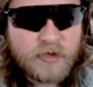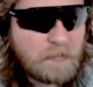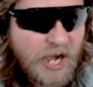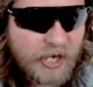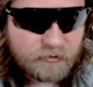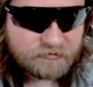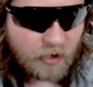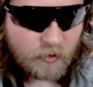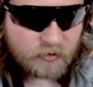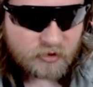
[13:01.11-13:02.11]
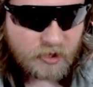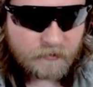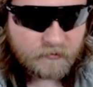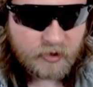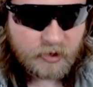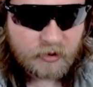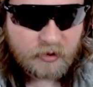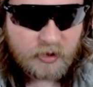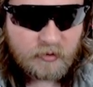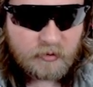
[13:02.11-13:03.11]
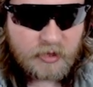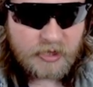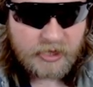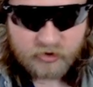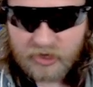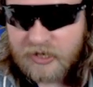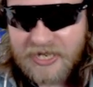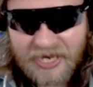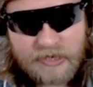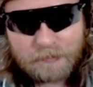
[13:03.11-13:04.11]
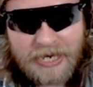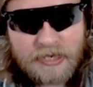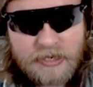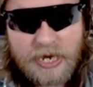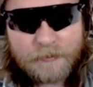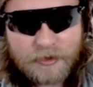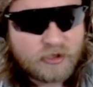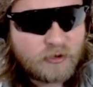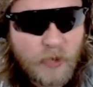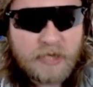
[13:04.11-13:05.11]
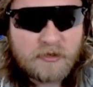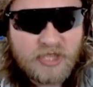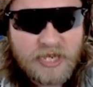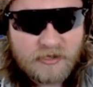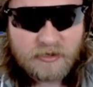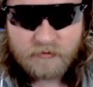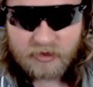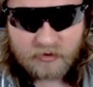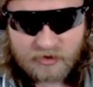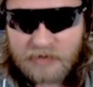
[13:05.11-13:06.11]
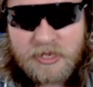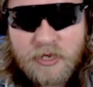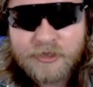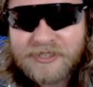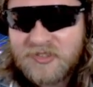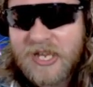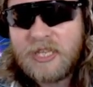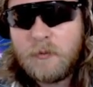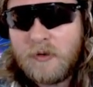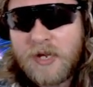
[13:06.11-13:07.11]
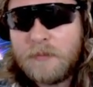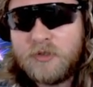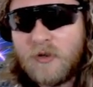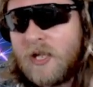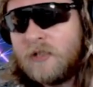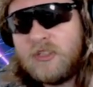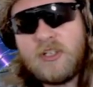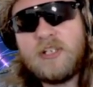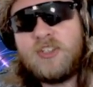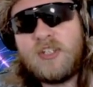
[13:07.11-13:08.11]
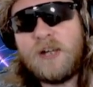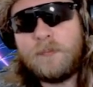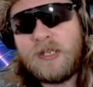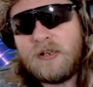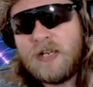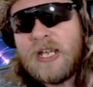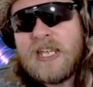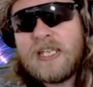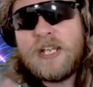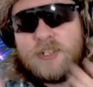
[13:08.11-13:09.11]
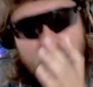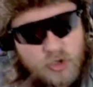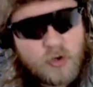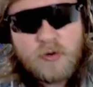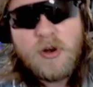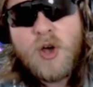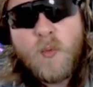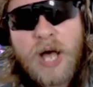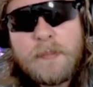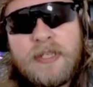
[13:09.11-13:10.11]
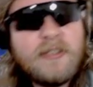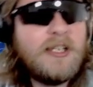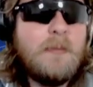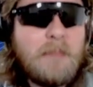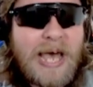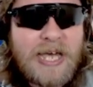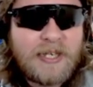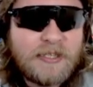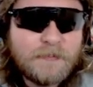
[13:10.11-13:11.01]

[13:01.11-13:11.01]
the microphone or something, you know? Like I said, not a bad game, it's just way too sensitive, and Timmy knows exactly where I am, so just gonna stop here. In case you do want me to come back